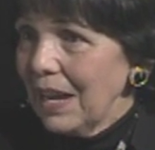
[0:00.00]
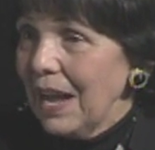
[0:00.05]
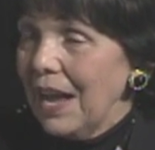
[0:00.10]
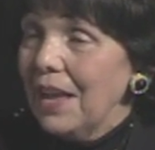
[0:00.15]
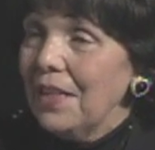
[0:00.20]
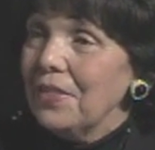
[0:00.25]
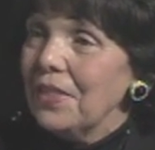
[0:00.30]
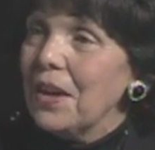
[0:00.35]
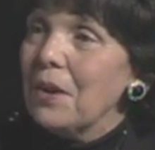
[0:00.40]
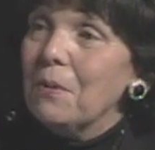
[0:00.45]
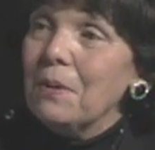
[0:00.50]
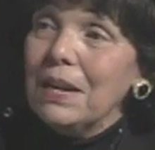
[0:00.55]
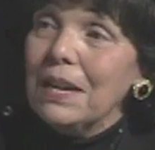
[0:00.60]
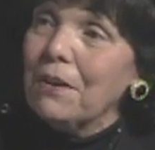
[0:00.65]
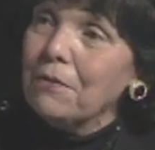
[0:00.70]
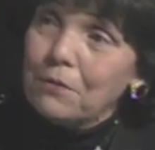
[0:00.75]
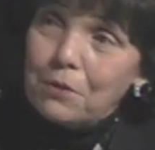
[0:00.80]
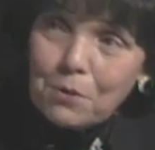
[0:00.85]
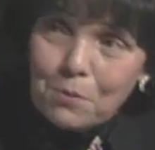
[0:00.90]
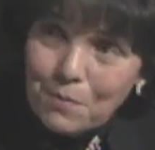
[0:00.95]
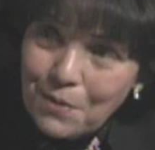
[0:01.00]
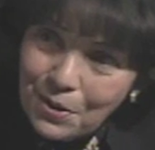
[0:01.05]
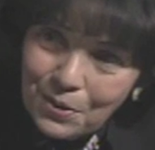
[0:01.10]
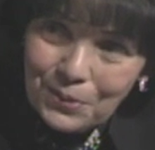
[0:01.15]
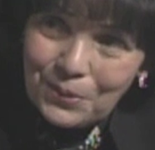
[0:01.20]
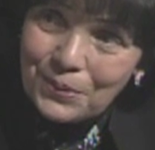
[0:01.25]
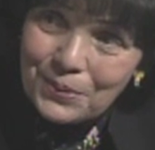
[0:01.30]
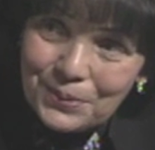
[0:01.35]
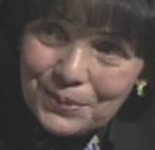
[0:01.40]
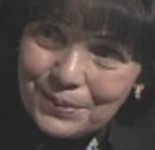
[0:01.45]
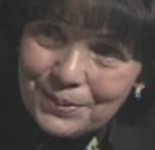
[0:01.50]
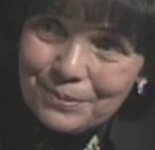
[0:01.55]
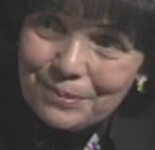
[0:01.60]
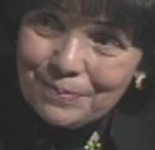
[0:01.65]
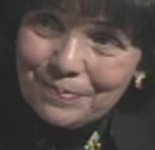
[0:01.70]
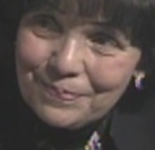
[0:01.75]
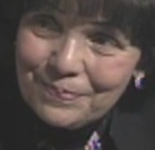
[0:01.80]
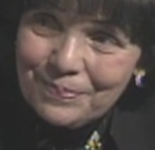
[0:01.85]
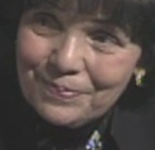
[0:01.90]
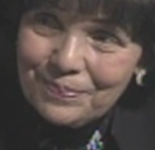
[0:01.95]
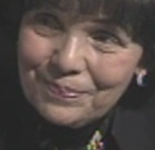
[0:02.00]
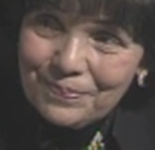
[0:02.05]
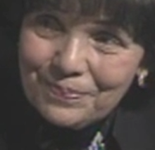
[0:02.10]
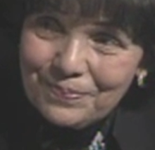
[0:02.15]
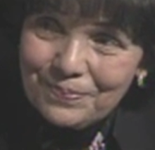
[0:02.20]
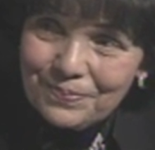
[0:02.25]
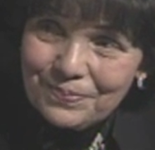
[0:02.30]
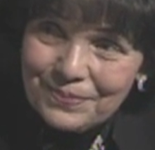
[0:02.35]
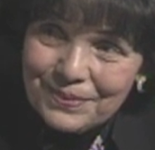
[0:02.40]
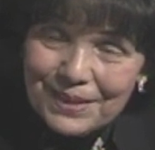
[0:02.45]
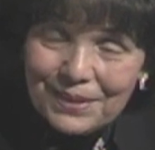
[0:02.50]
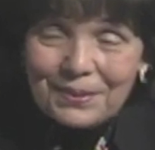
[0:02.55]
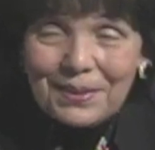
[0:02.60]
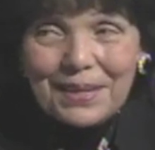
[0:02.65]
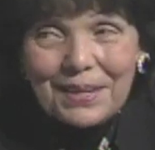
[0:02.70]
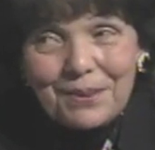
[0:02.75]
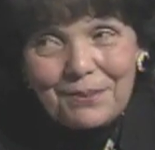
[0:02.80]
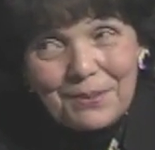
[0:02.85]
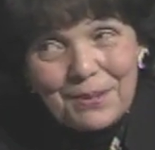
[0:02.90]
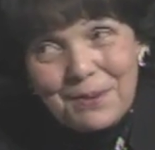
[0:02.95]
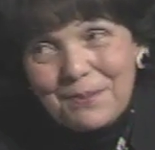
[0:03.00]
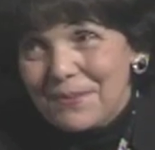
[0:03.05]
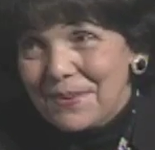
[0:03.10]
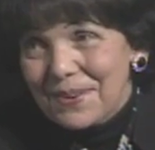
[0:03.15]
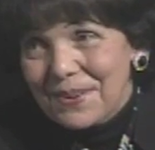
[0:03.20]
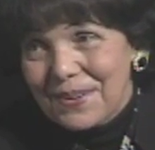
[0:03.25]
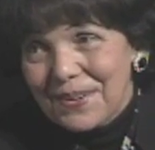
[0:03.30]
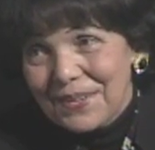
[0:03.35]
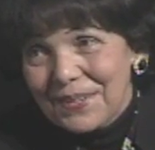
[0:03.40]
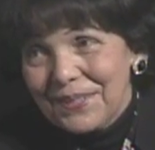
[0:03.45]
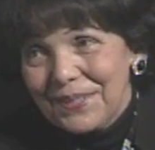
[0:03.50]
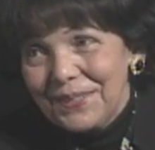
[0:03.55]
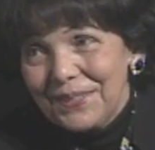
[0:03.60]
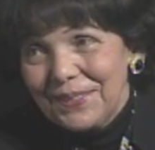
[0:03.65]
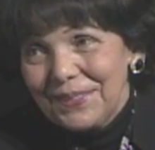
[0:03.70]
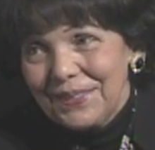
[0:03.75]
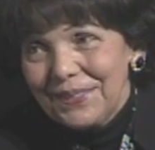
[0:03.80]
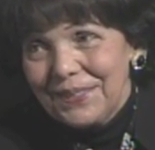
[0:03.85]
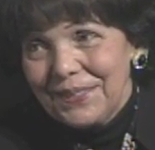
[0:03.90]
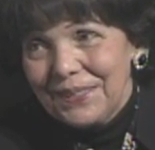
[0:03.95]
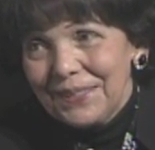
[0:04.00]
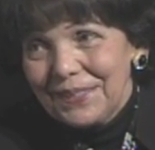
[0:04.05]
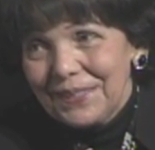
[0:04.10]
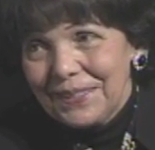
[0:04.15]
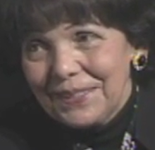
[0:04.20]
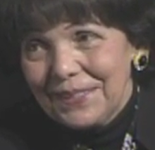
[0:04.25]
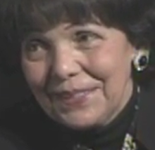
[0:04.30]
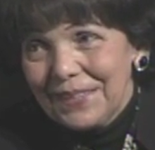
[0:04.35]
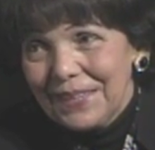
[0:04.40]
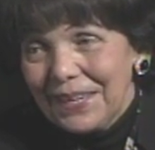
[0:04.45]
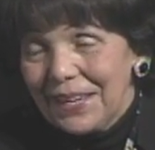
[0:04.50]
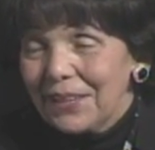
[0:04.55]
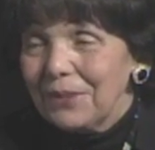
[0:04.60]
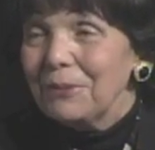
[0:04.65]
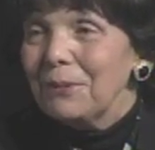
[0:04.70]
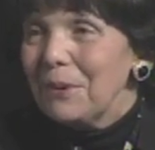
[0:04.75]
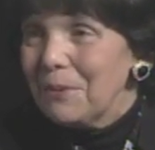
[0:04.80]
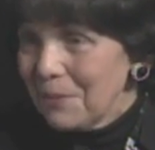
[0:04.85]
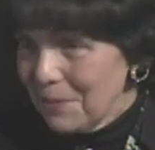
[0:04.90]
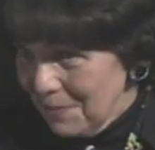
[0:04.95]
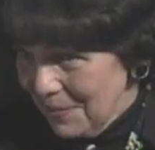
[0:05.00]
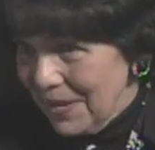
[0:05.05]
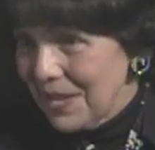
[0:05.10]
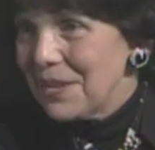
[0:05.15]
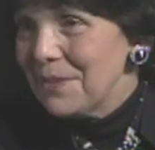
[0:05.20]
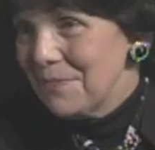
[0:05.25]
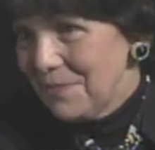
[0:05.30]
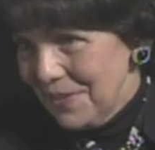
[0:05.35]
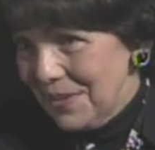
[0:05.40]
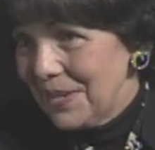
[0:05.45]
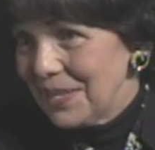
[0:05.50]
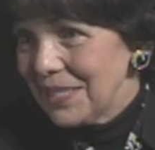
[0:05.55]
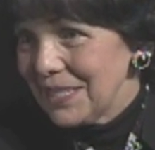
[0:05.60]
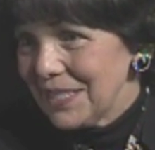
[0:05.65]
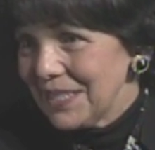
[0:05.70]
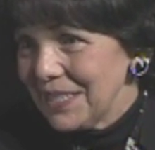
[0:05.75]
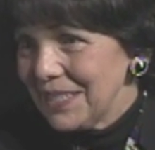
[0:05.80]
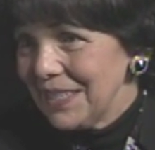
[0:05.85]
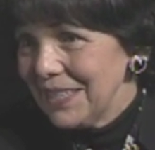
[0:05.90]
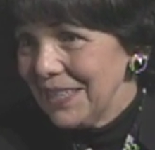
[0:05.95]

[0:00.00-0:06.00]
And they will love you more. They will love you more. And we will be in peace.